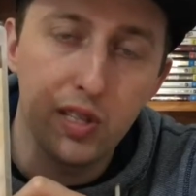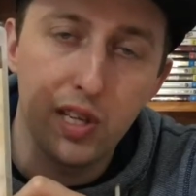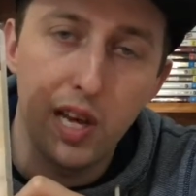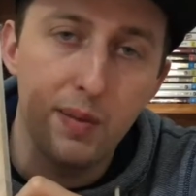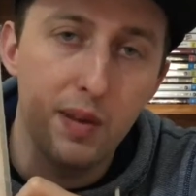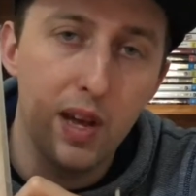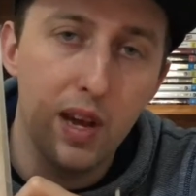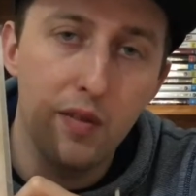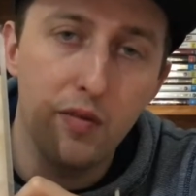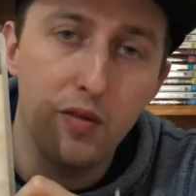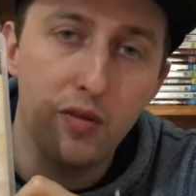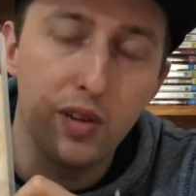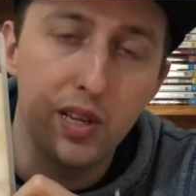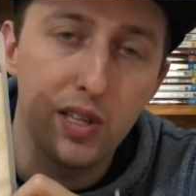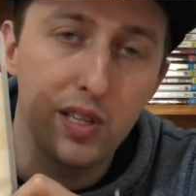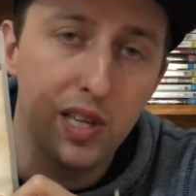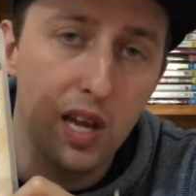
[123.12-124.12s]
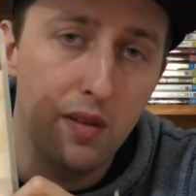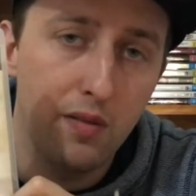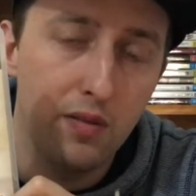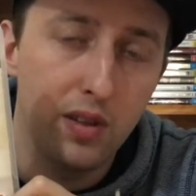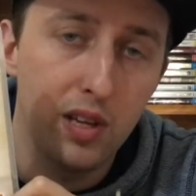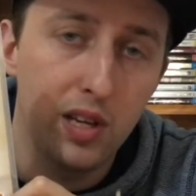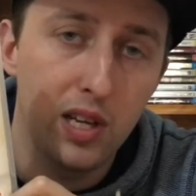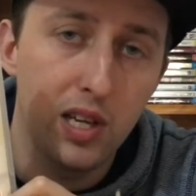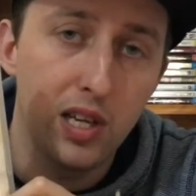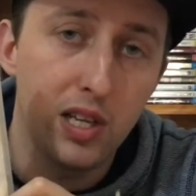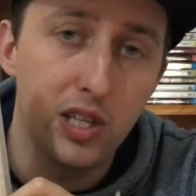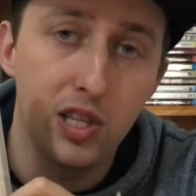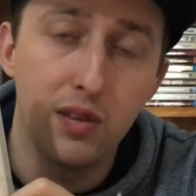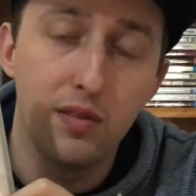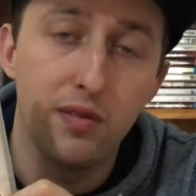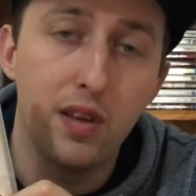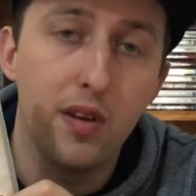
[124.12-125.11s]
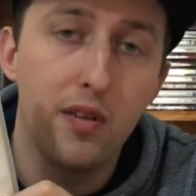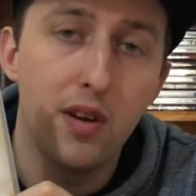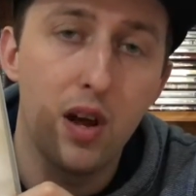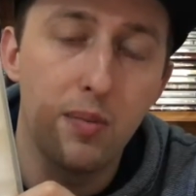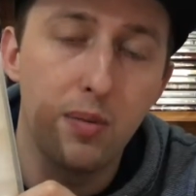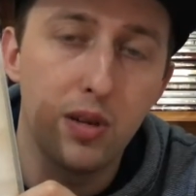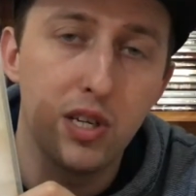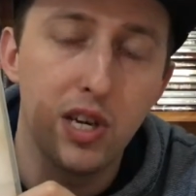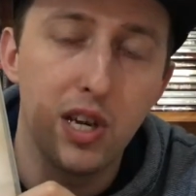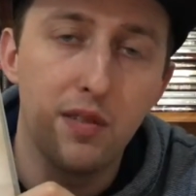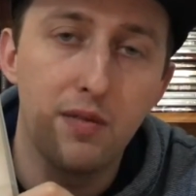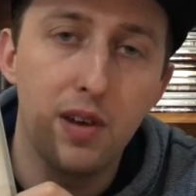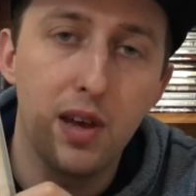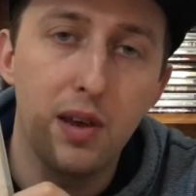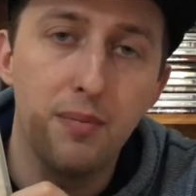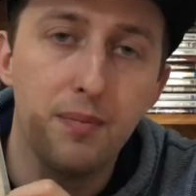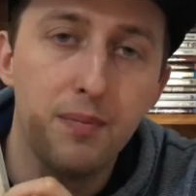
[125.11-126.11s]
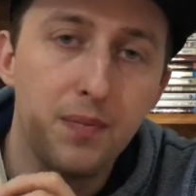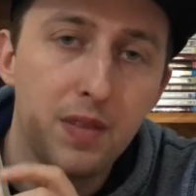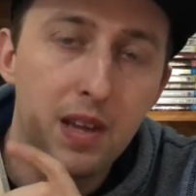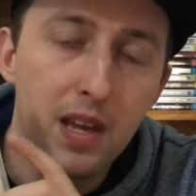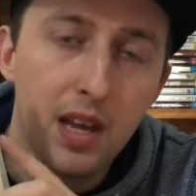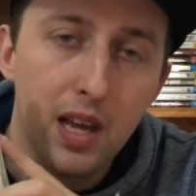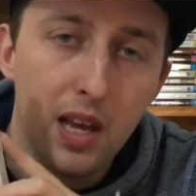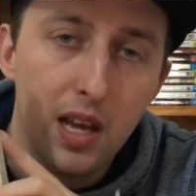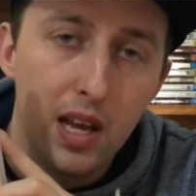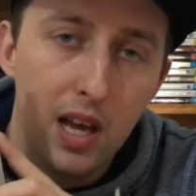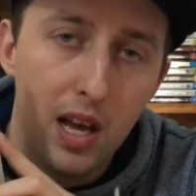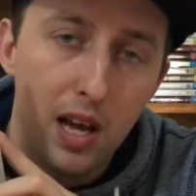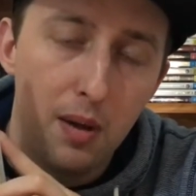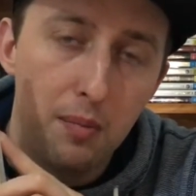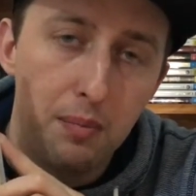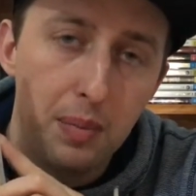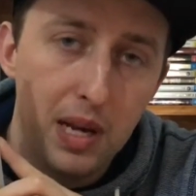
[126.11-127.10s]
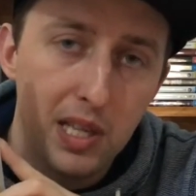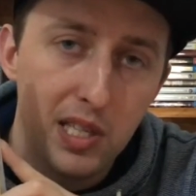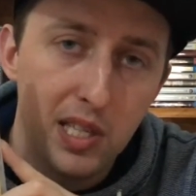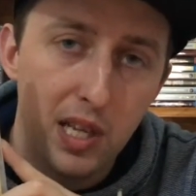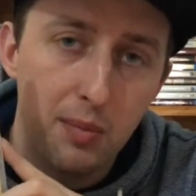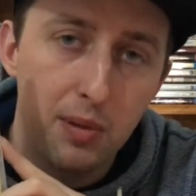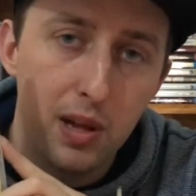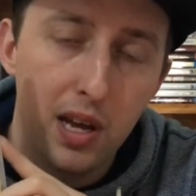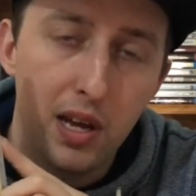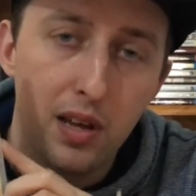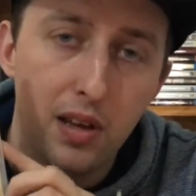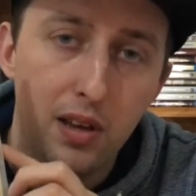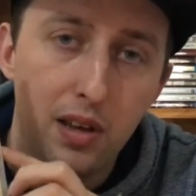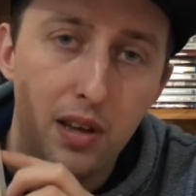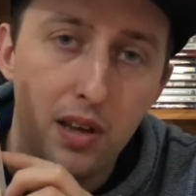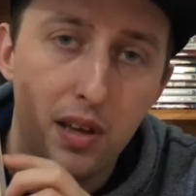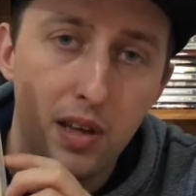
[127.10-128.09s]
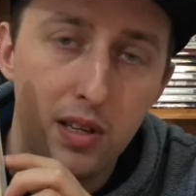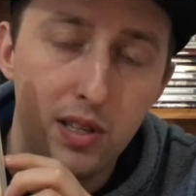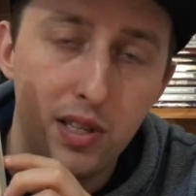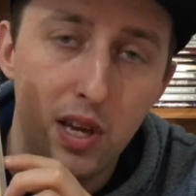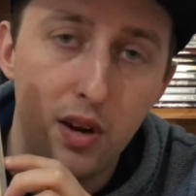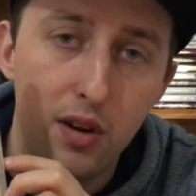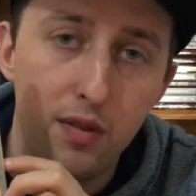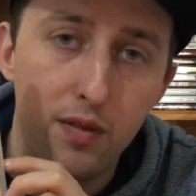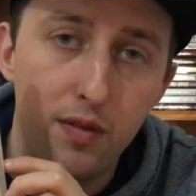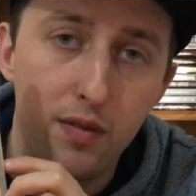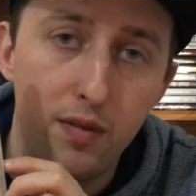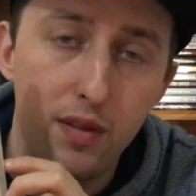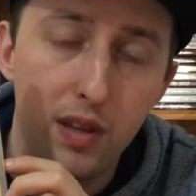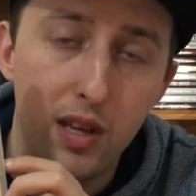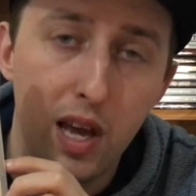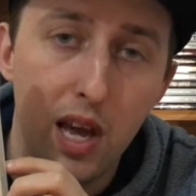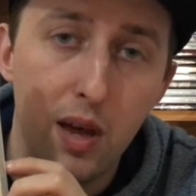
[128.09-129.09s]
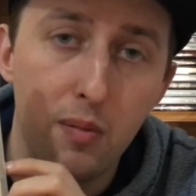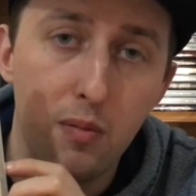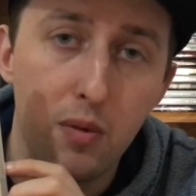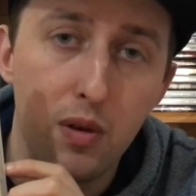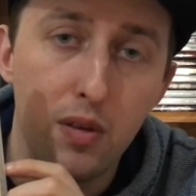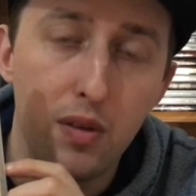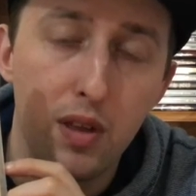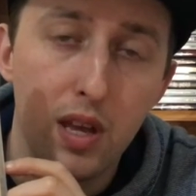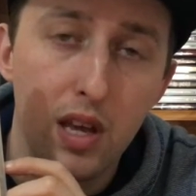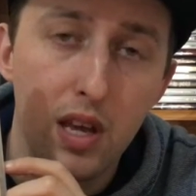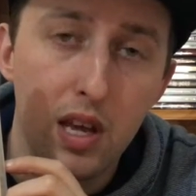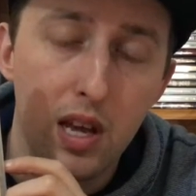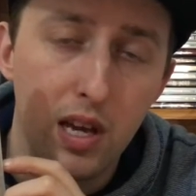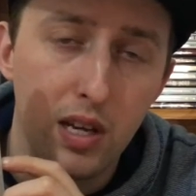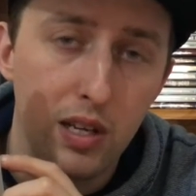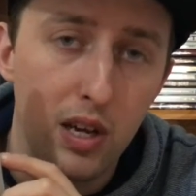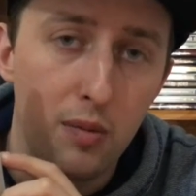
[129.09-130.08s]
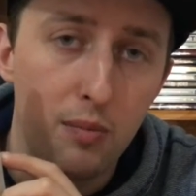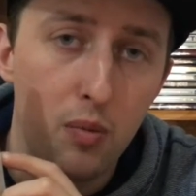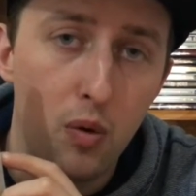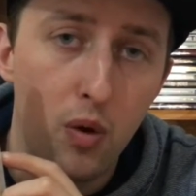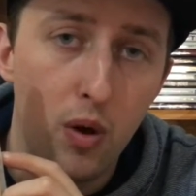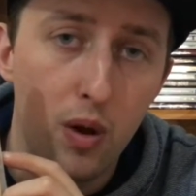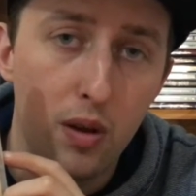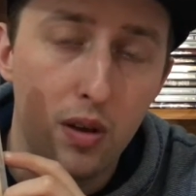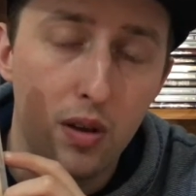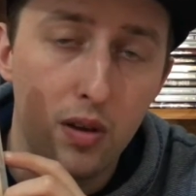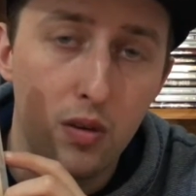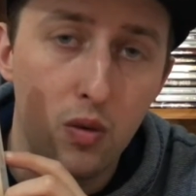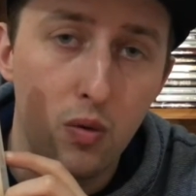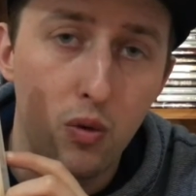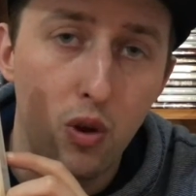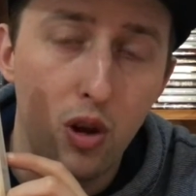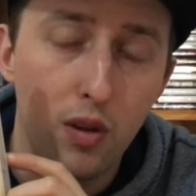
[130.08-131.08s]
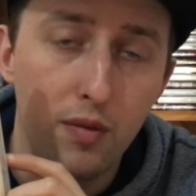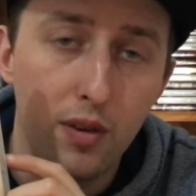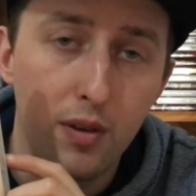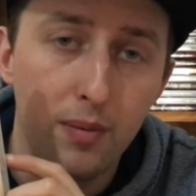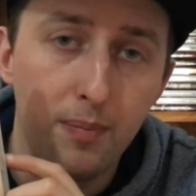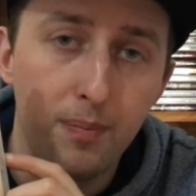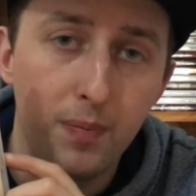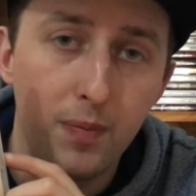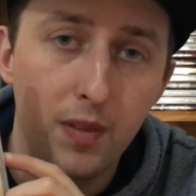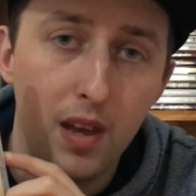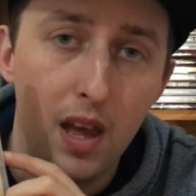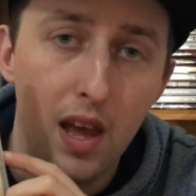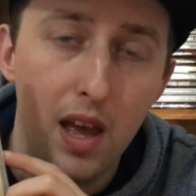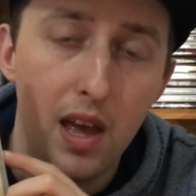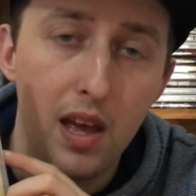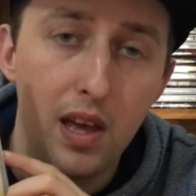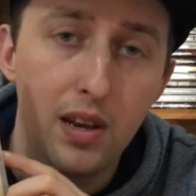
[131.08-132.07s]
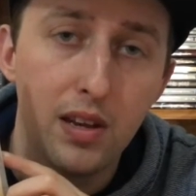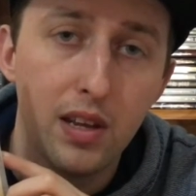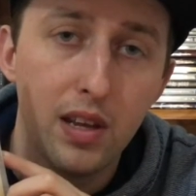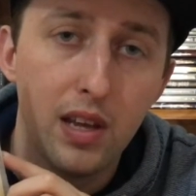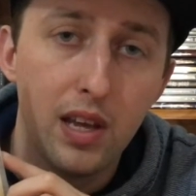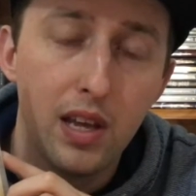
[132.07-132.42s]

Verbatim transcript: game that everyone needs to have in their collection if they're an RPG fan. Um, basically, you play start off the game with a young boy called Oliver, and